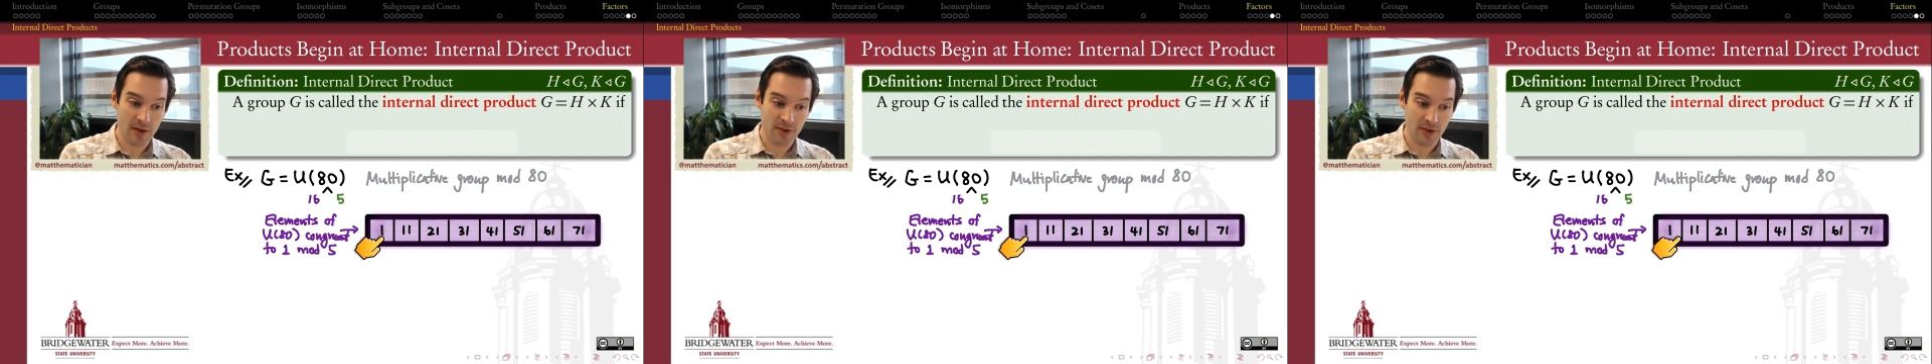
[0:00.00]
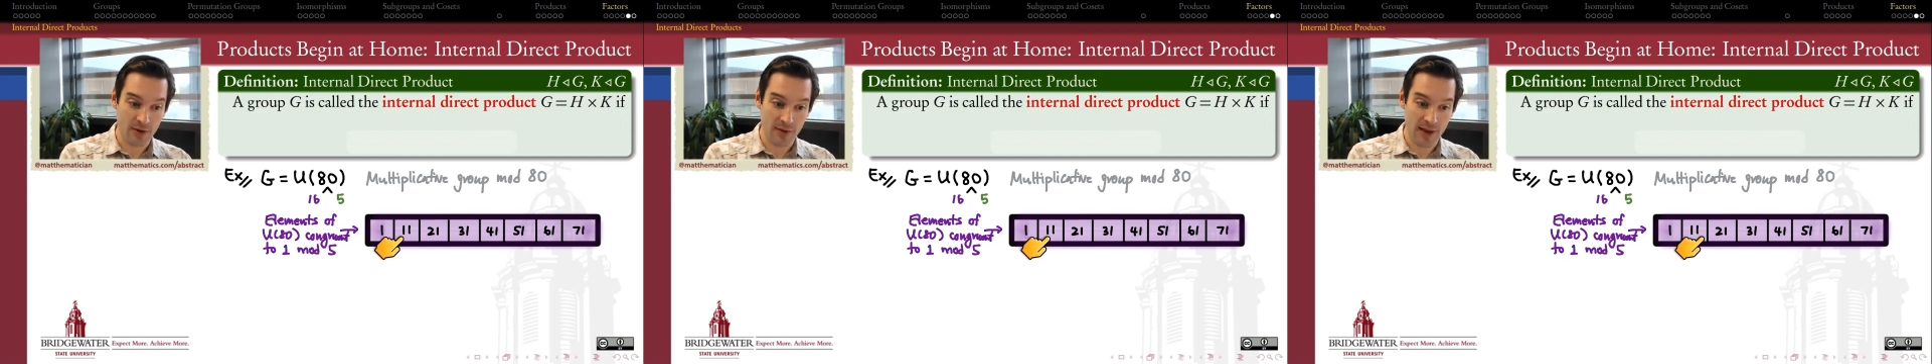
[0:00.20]

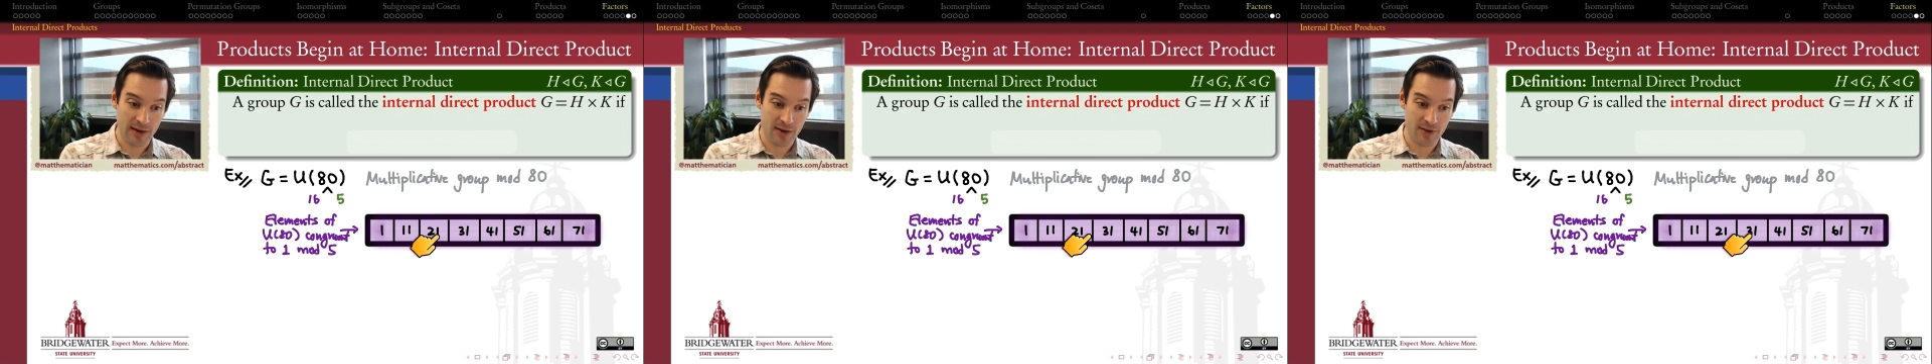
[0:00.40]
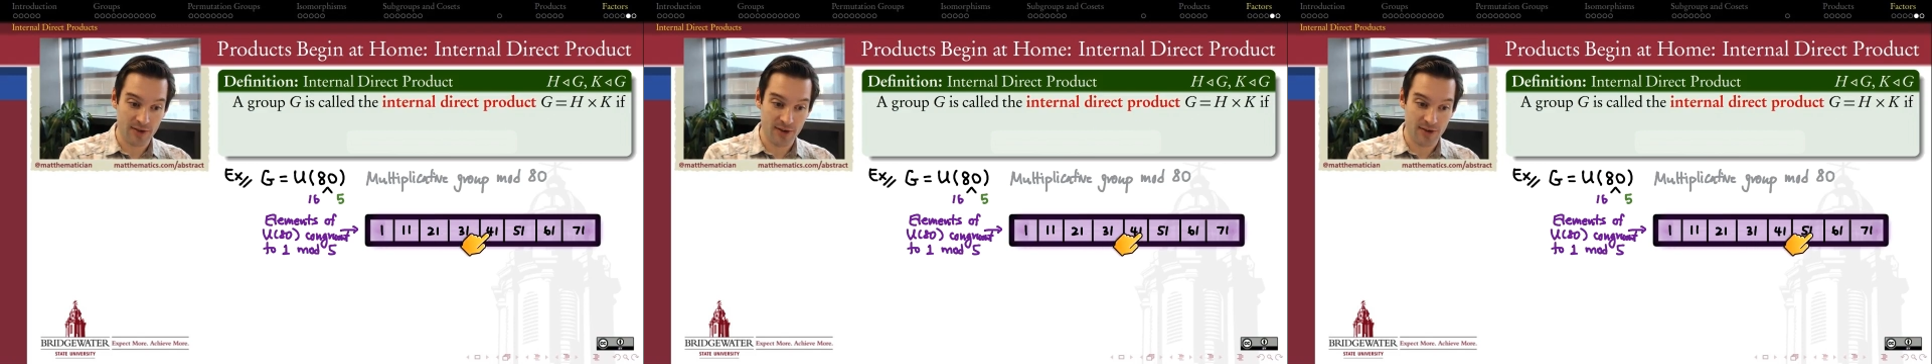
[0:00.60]
So
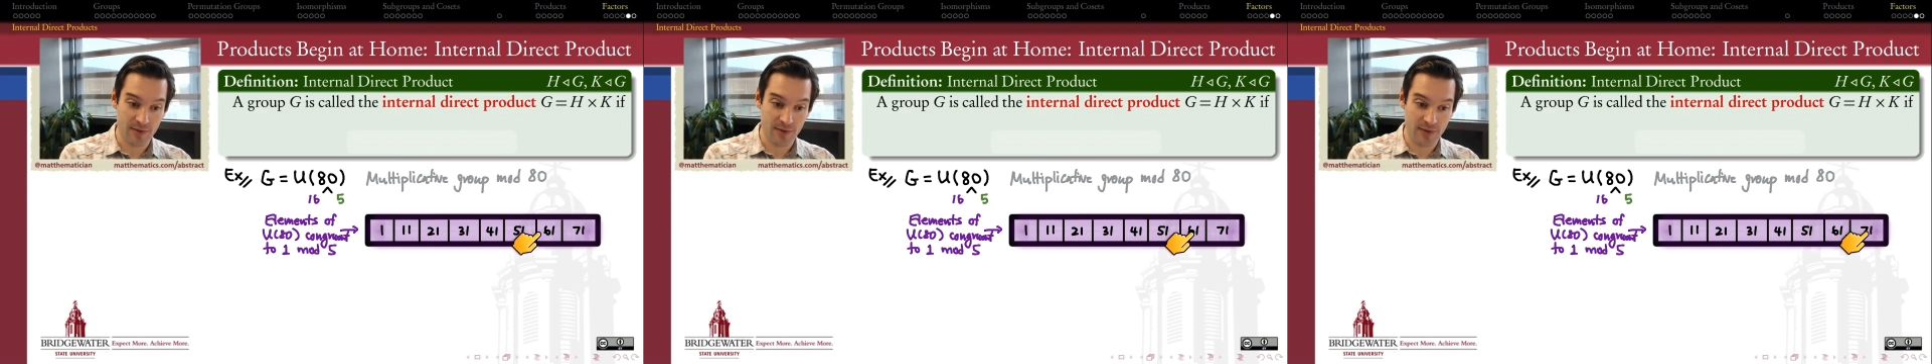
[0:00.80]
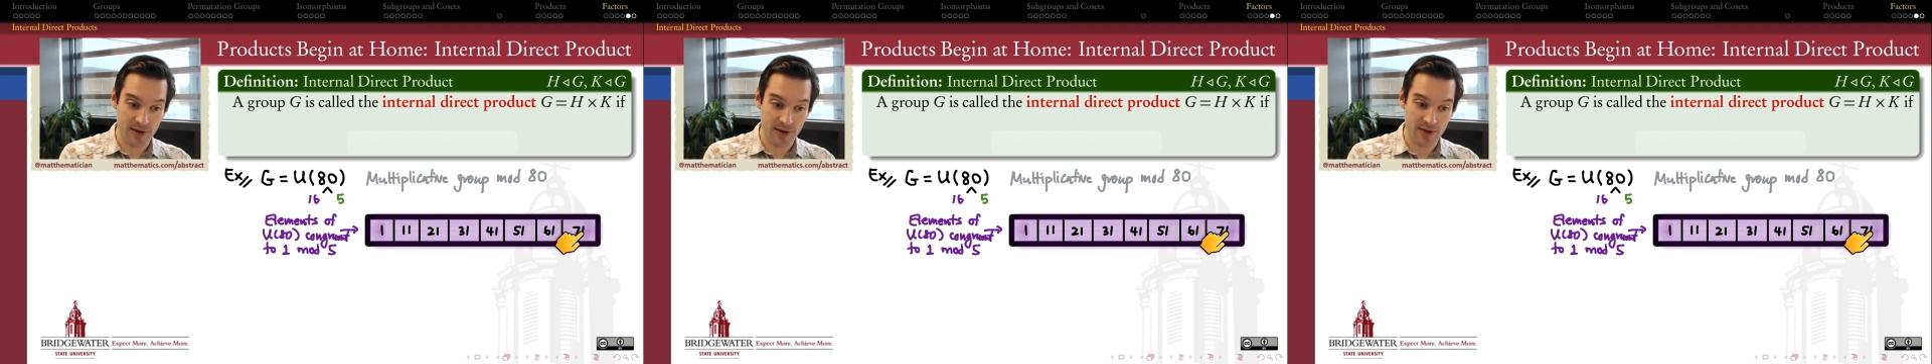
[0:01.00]
that consists
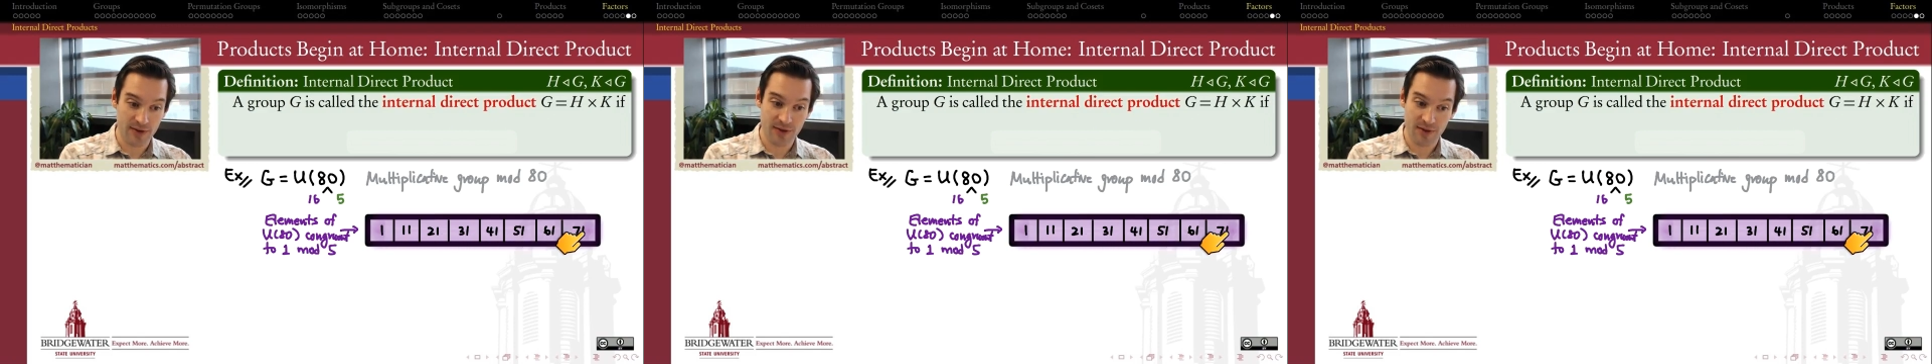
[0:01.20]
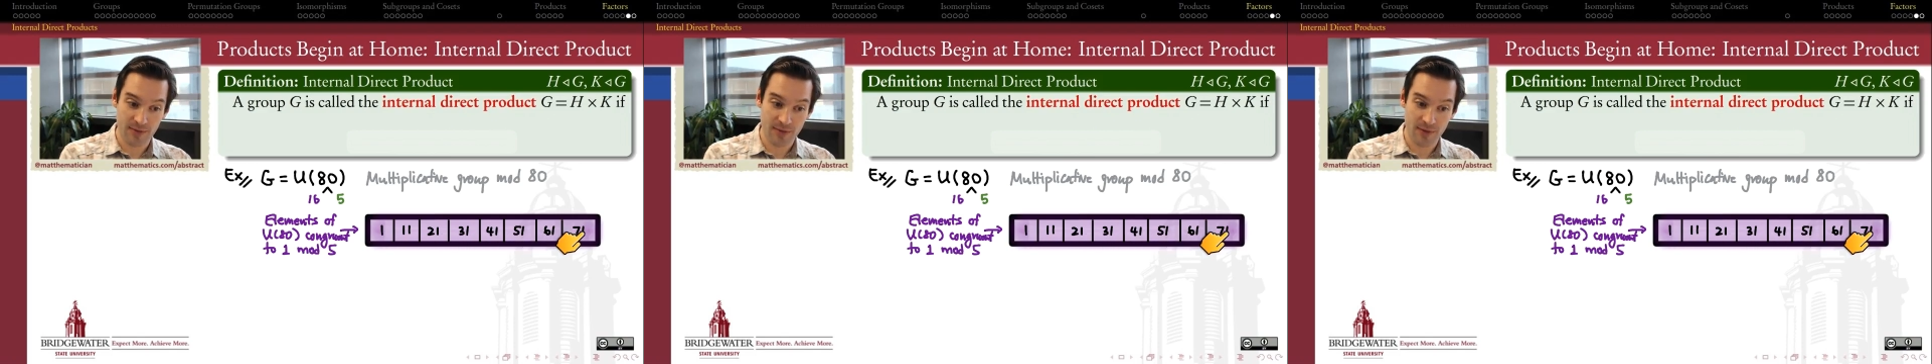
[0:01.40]
of
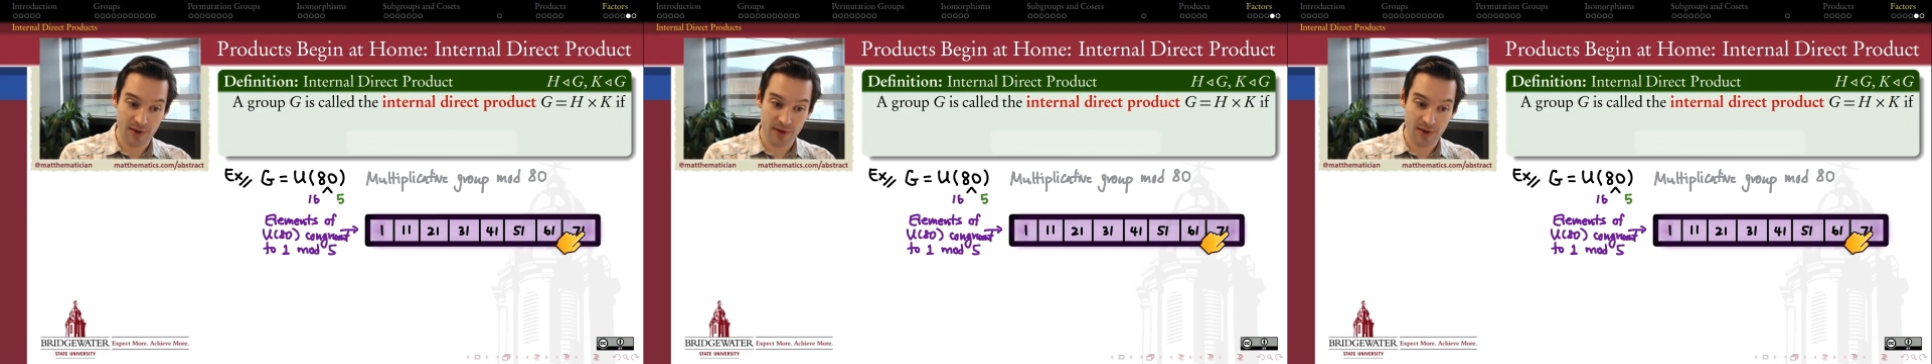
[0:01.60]
these